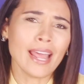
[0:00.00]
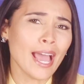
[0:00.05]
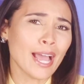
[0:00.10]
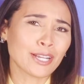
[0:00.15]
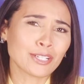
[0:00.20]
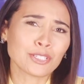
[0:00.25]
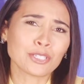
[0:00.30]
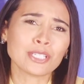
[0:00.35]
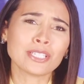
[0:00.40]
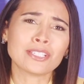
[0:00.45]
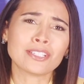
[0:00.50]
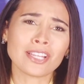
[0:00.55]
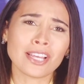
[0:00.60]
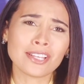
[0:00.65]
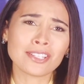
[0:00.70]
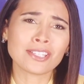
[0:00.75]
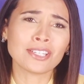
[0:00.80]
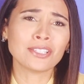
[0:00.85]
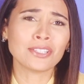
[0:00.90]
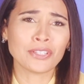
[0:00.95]
actually
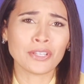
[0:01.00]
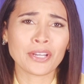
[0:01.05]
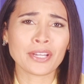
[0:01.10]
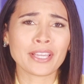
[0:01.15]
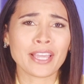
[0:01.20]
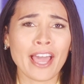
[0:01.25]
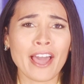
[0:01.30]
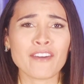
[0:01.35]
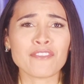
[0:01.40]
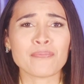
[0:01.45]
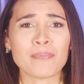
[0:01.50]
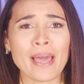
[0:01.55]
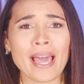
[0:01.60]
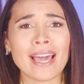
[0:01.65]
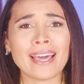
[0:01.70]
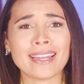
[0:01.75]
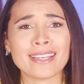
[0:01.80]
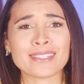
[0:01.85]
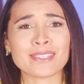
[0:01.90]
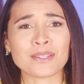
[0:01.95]
doesn't look half
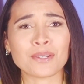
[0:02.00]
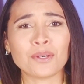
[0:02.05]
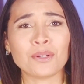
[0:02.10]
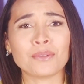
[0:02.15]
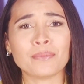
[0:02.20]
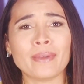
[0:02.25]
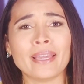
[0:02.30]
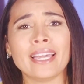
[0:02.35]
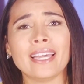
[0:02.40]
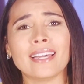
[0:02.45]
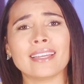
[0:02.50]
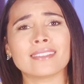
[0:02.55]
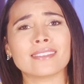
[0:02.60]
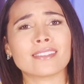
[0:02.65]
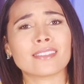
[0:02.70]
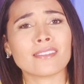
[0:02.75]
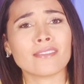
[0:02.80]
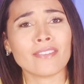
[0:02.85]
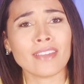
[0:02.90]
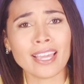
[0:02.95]
bad as an old man.
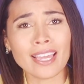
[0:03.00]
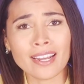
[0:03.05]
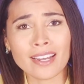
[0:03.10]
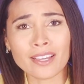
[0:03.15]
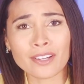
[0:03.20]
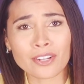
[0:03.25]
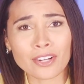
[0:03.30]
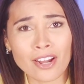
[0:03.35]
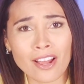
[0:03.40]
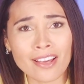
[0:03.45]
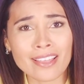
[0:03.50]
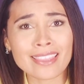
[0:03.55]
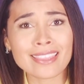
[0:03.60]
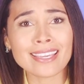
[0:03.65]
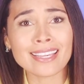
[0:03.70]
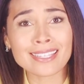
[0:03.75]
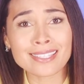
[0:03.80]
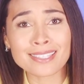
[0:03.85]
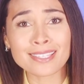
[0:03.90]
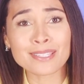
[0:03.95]
Savannah girl,
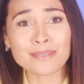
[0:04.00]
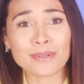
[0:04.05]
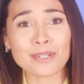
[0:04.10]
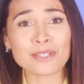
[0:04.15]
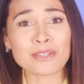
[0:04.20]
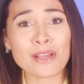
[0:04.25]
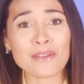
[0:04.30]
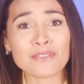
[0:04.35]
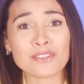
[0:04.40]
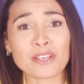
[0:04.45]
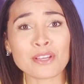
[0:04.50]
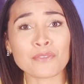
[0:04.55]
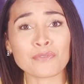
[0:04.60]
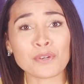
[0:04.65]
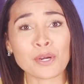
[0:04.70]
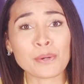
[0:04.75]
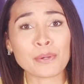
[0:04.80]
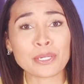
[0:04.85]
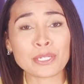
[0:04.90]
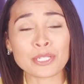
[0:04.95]
this is what you have to look
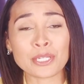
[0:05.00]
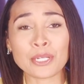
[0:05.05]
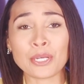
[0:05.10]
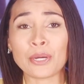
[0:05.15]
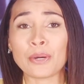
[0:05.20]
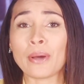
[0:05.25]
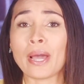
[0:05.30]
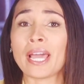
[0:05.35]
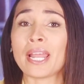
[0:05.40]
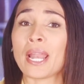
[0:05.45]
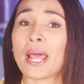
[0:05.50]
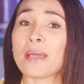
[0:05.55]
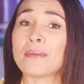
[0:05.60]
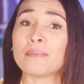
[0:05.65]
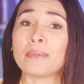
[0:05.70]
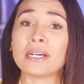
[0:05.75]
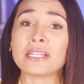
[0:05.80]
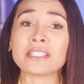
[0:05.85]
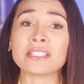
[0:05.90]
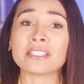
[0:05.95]
forward to, and I
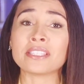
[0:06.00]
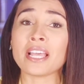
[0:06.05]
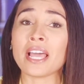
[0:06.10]
must